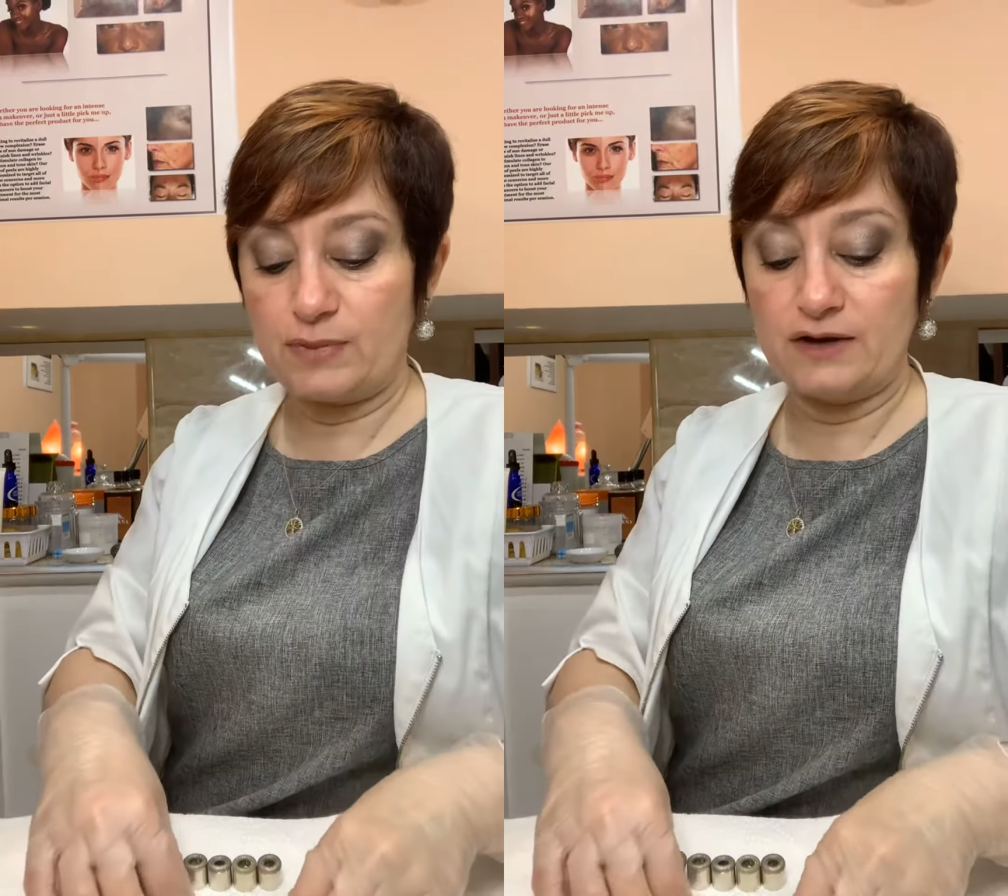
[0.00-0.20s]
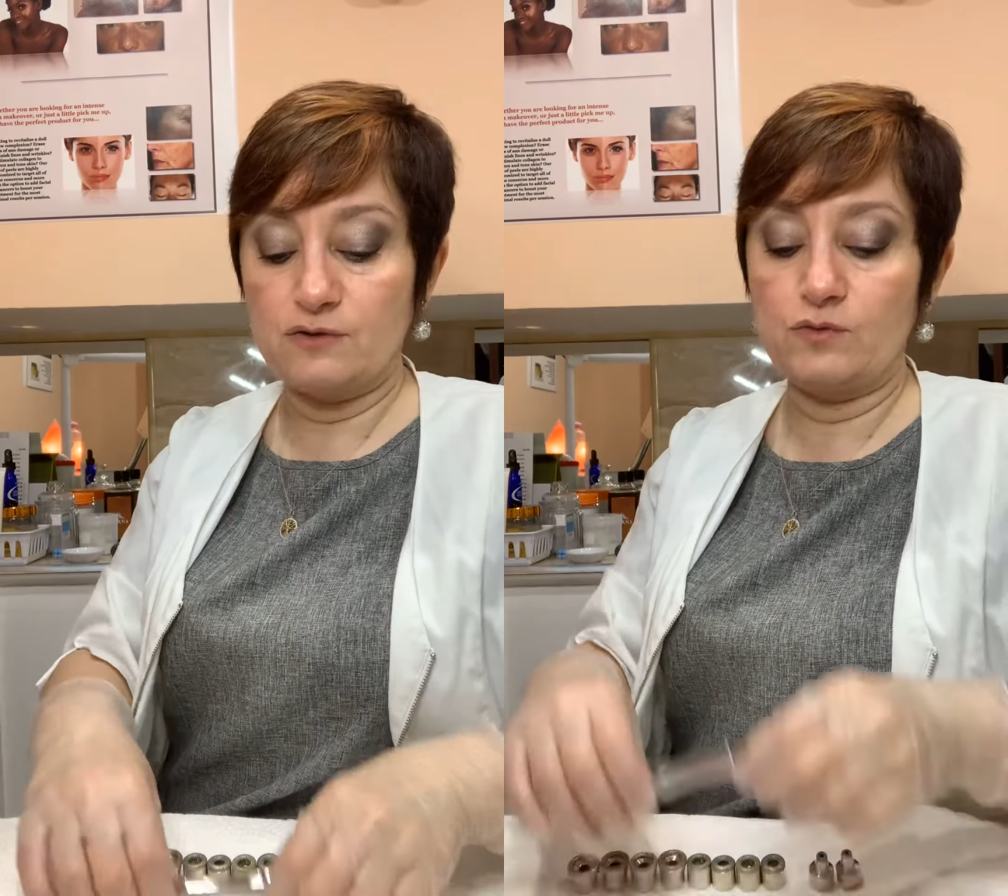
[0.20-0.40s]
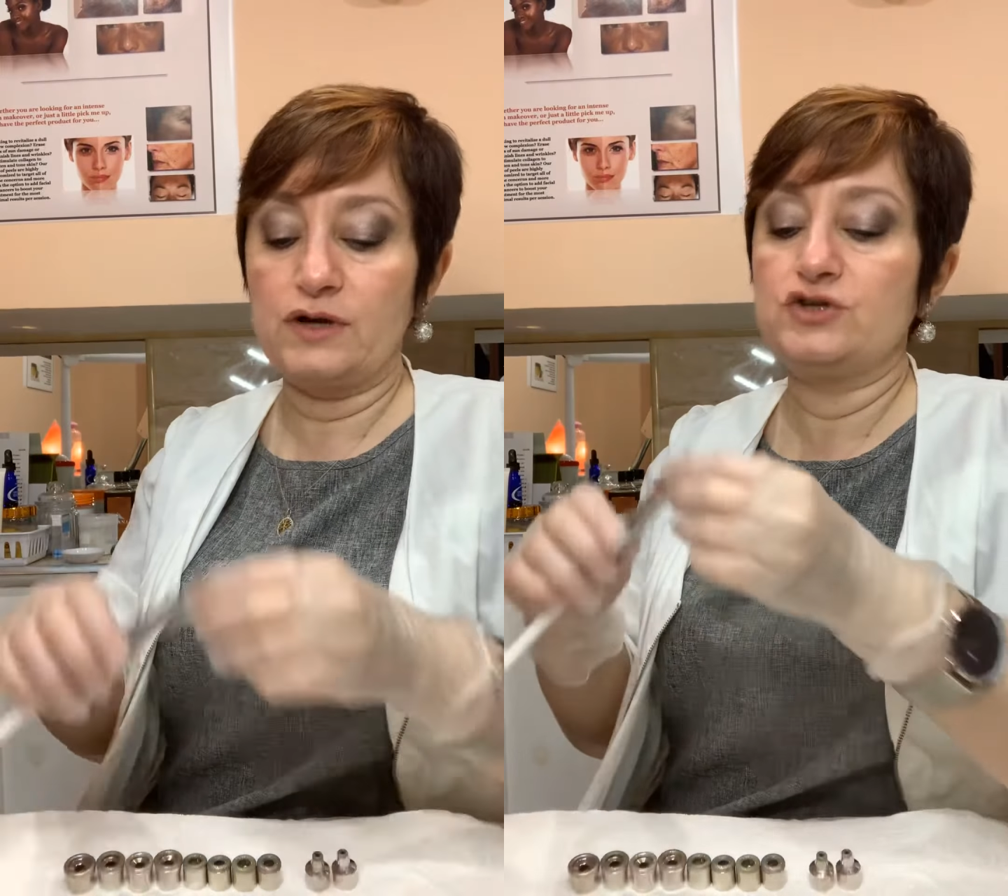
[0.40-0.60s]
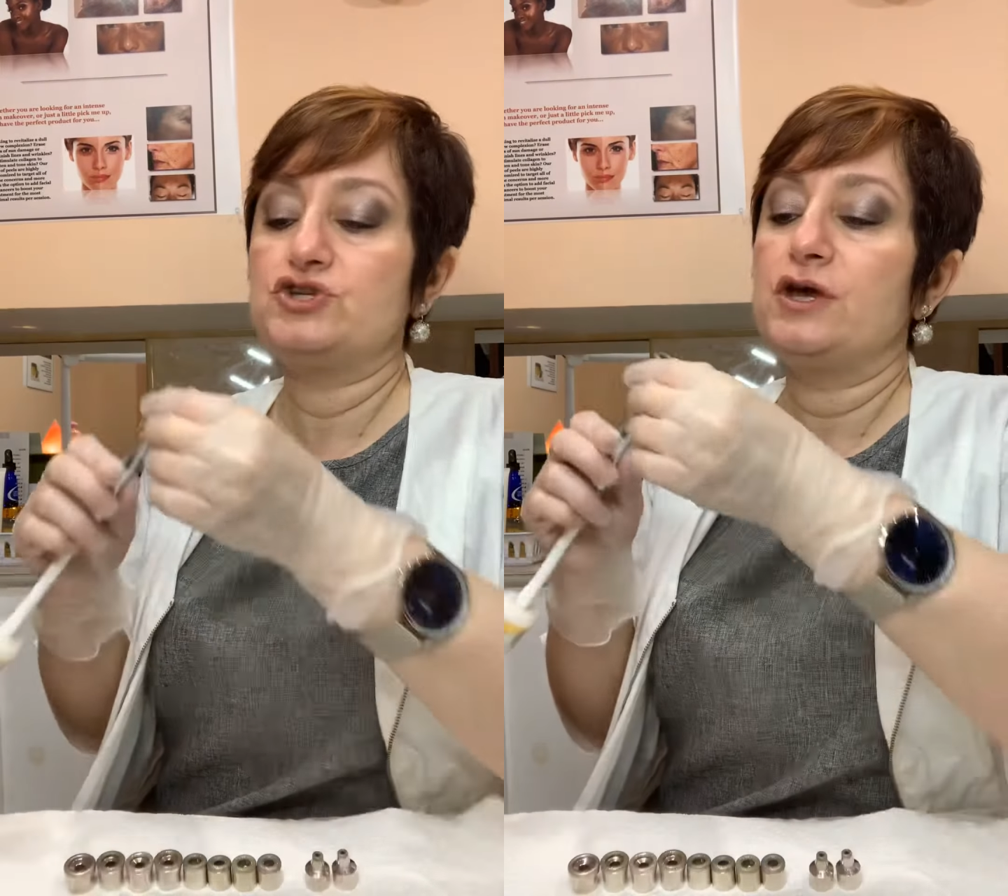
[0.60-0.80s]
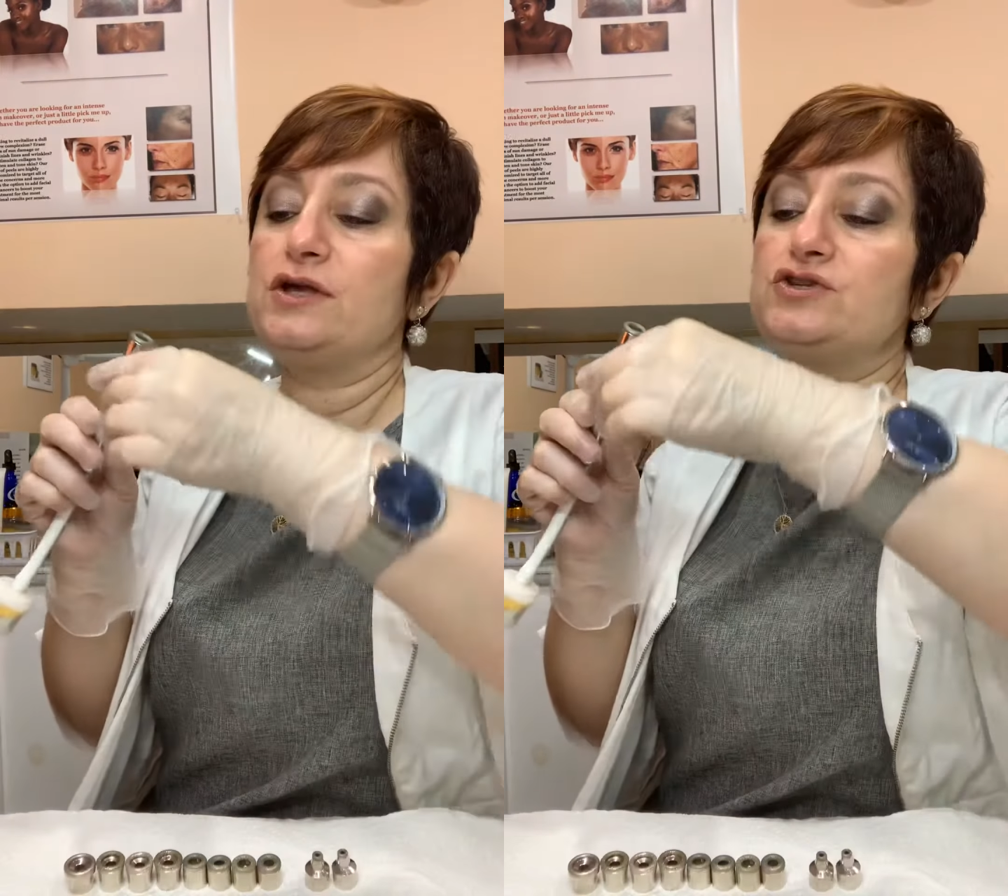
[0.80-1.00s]
By the way,
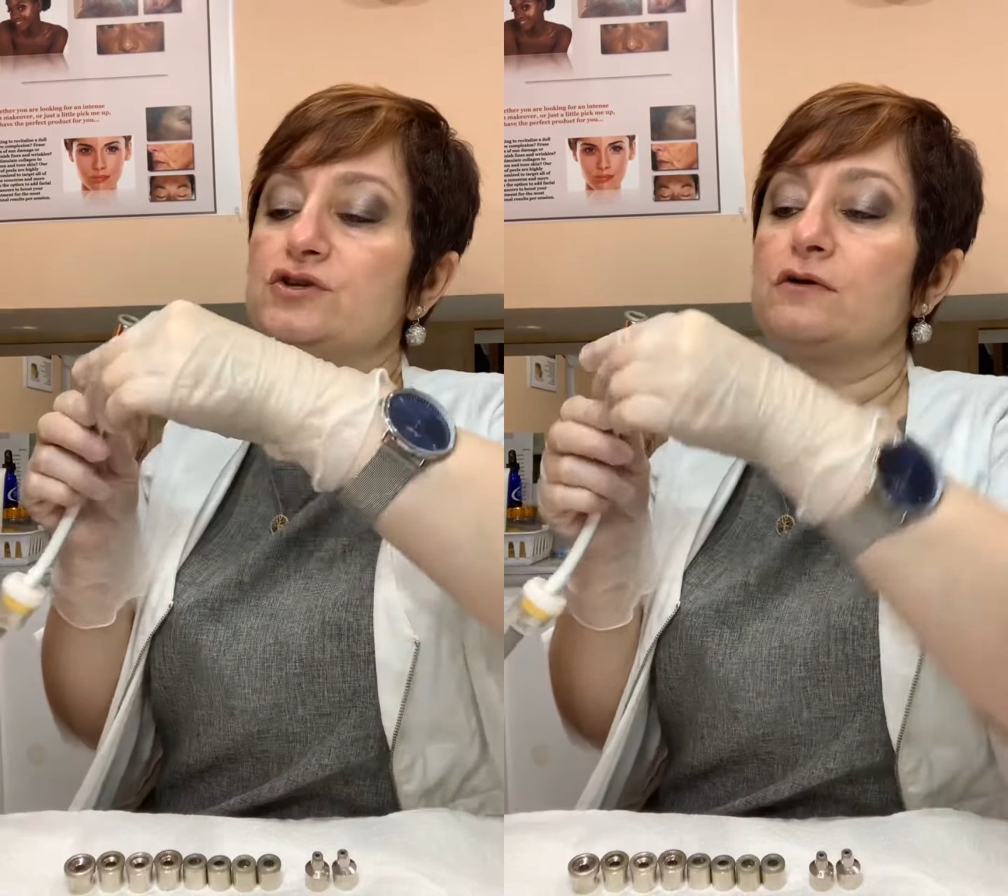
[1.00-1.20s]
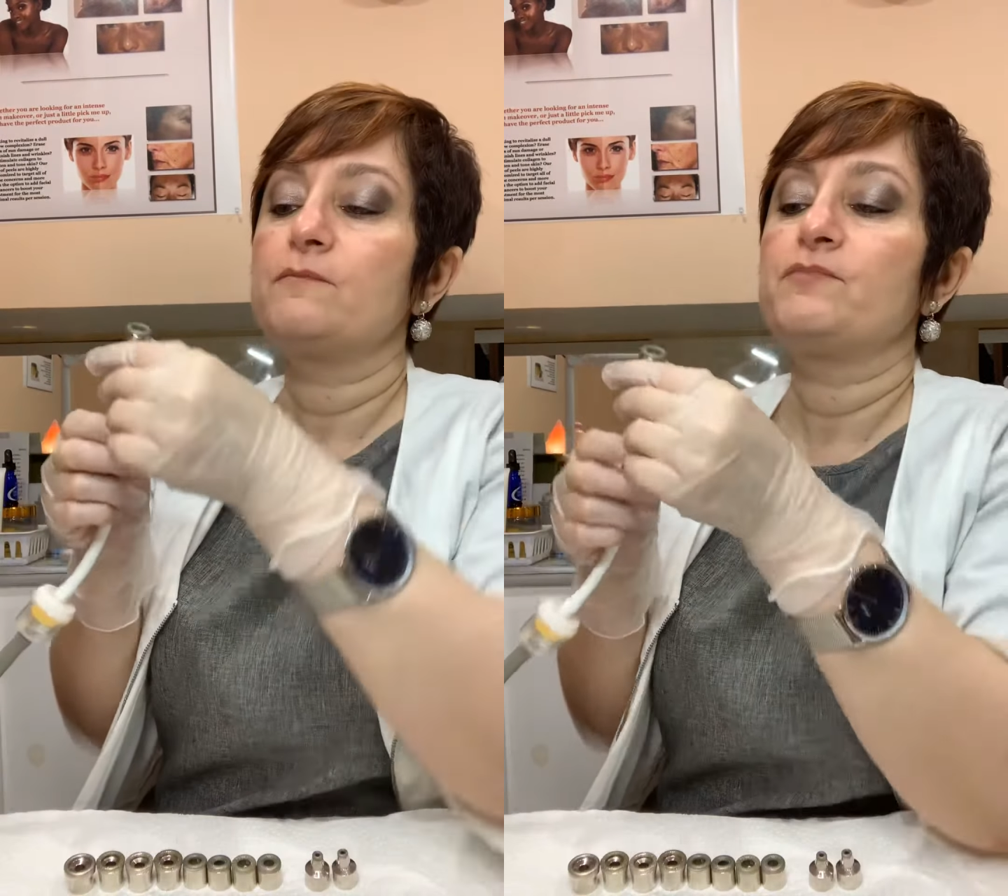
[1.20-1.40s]
changing,